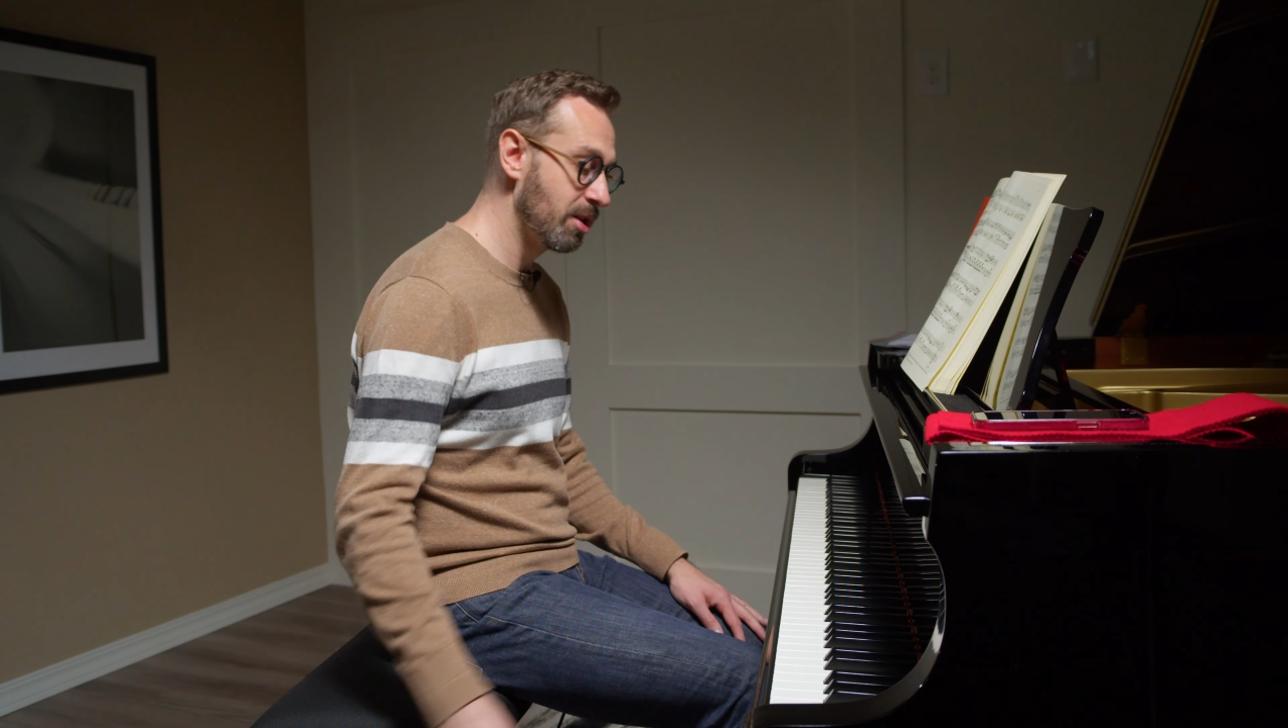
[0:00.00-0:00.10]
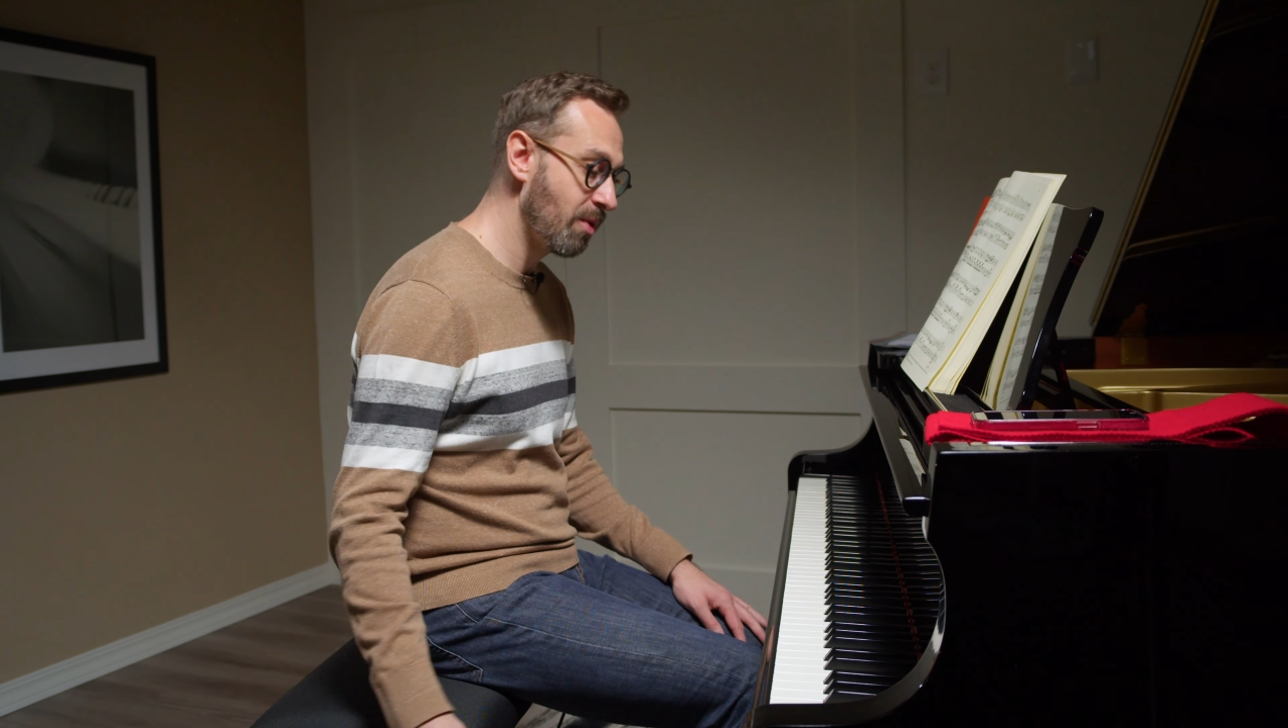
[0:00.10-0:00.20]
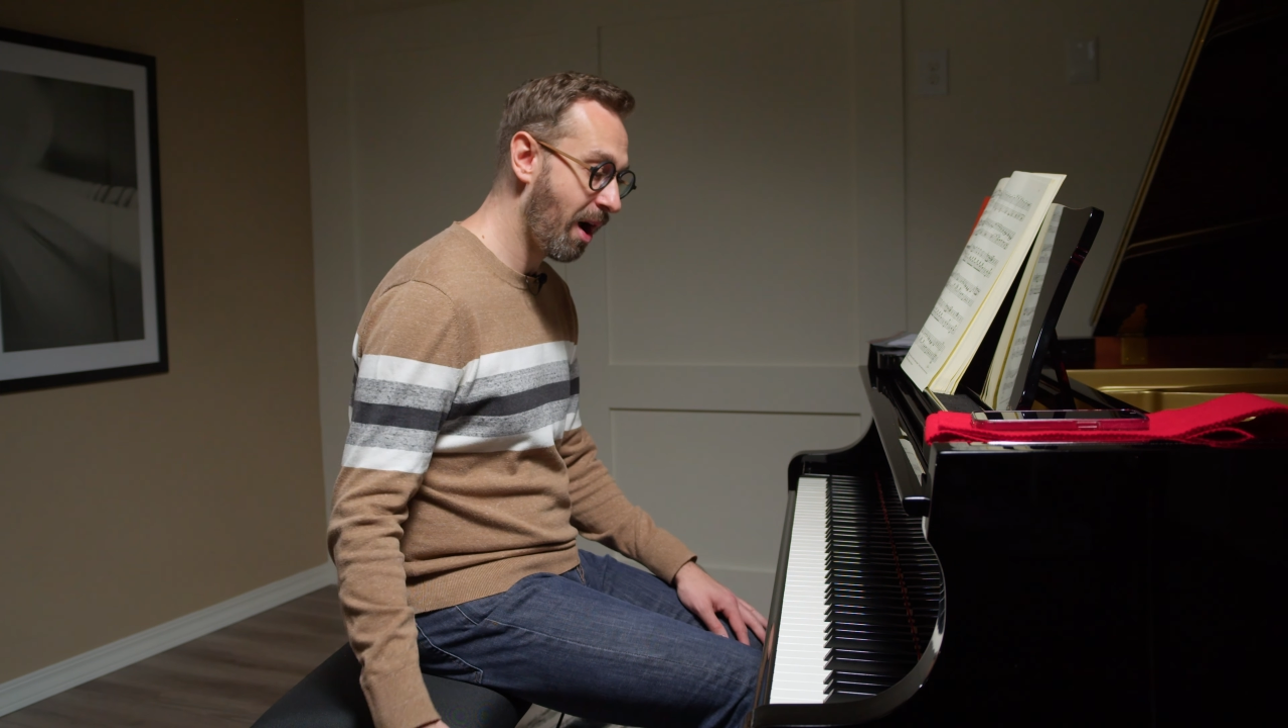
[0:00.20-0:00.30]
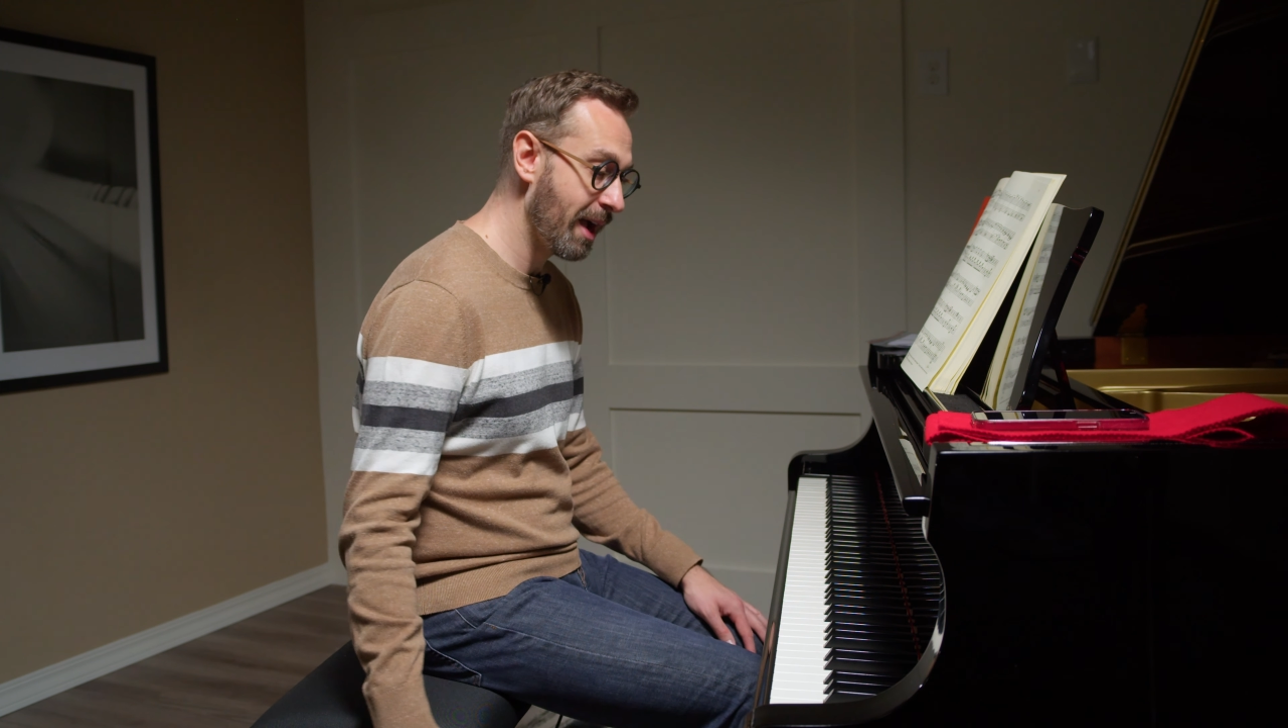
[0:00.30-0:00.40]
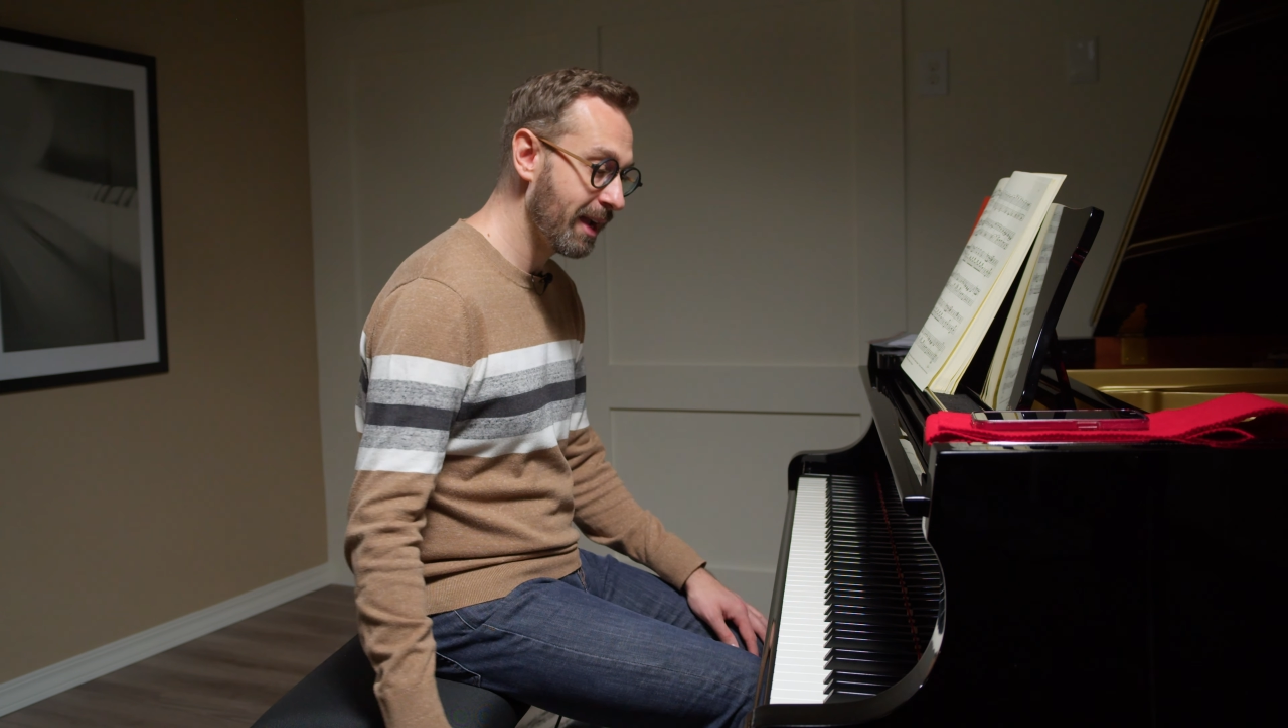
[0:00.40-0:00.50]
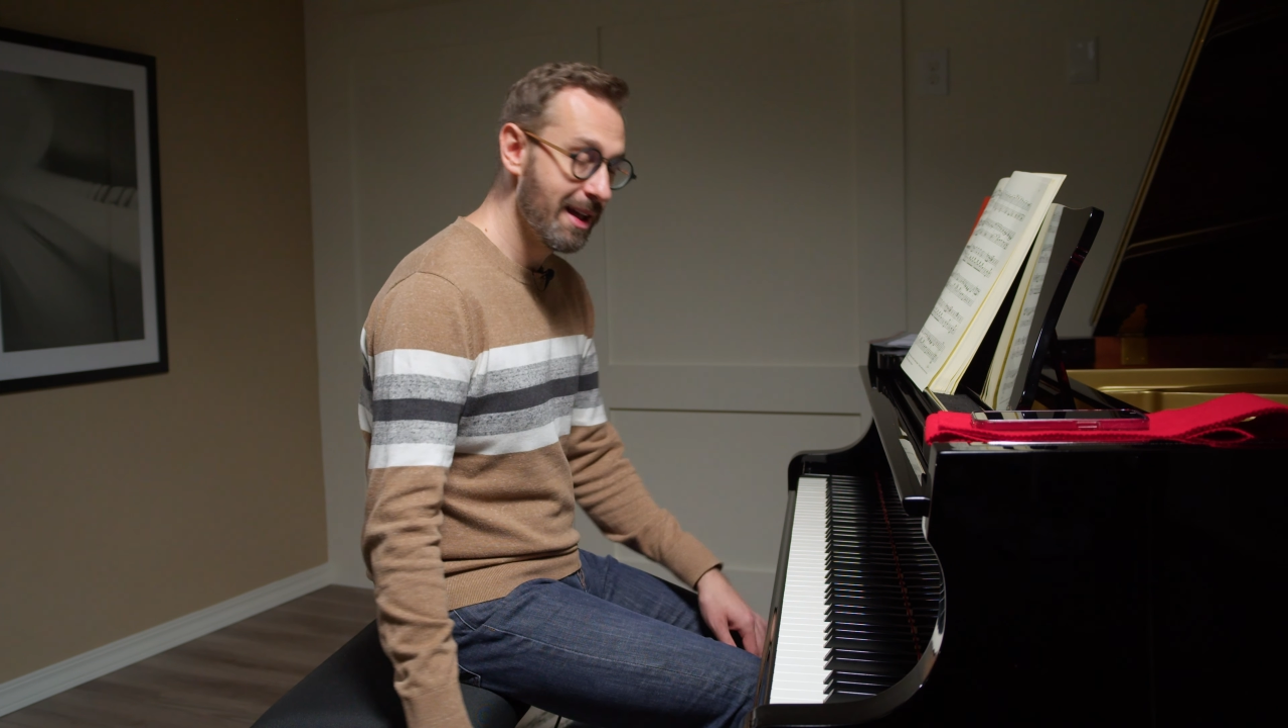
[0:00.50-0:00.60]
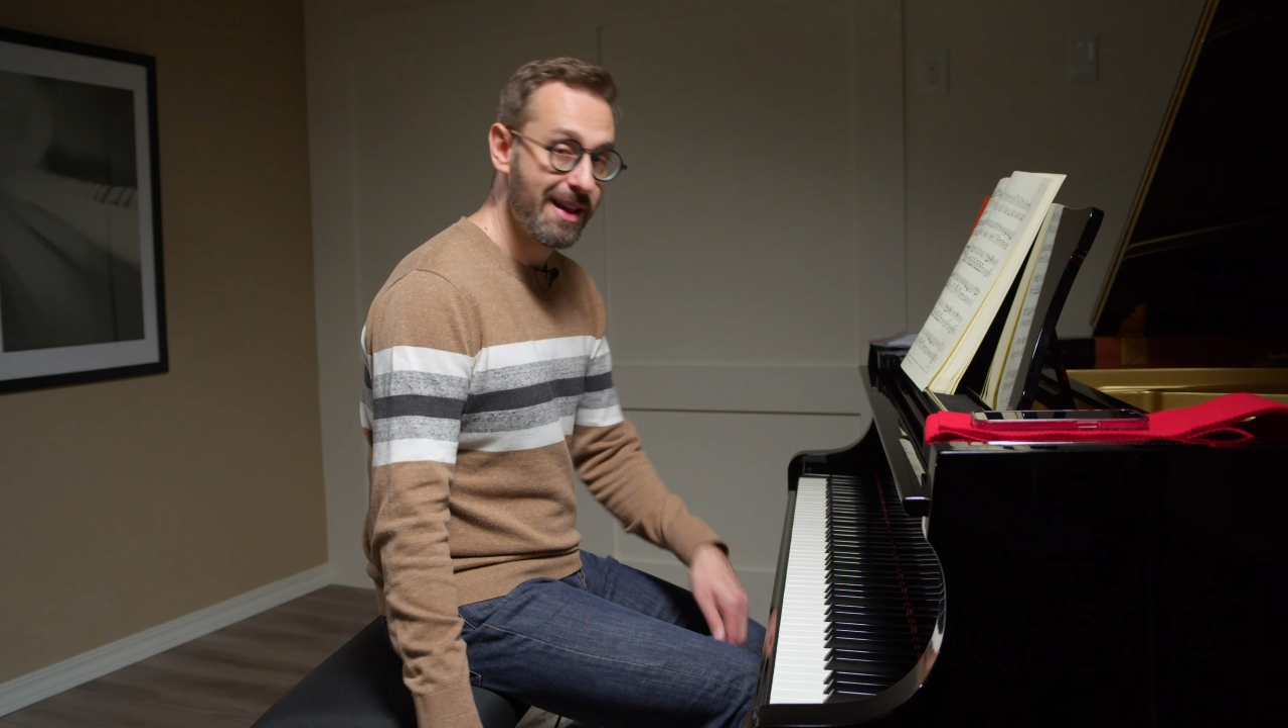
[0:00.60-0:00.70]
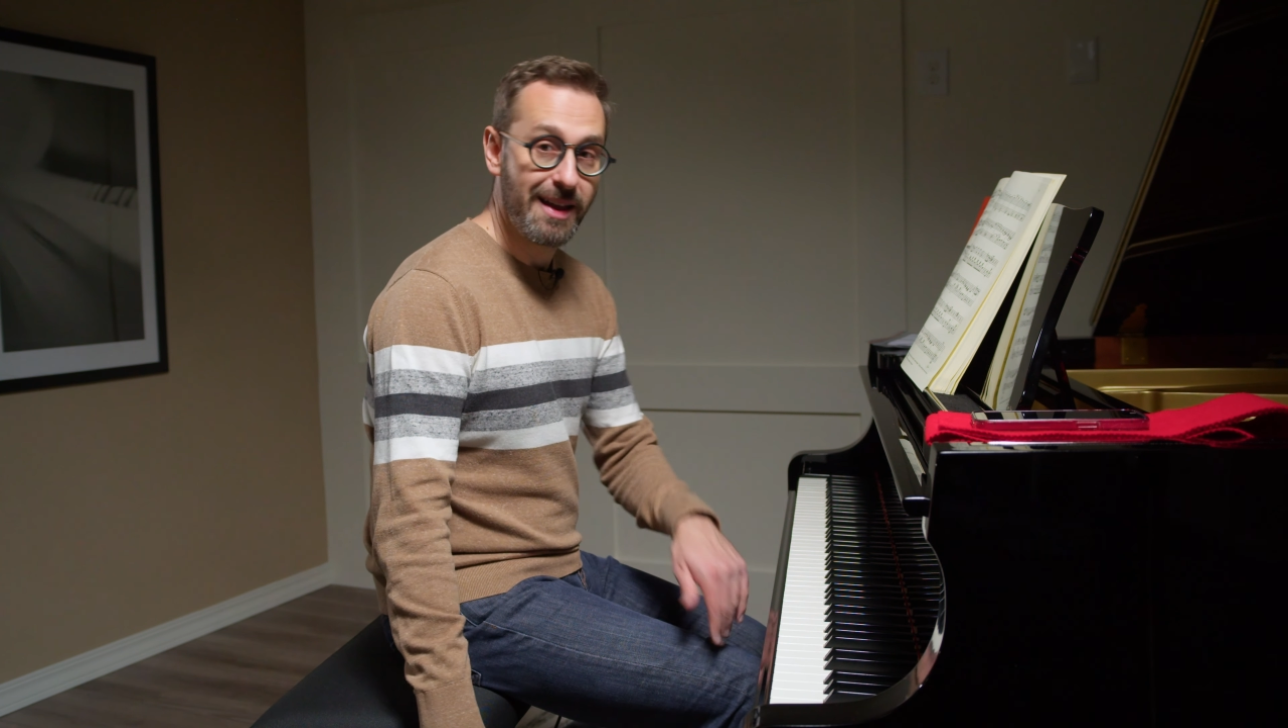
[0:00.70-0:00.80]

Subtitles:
too high,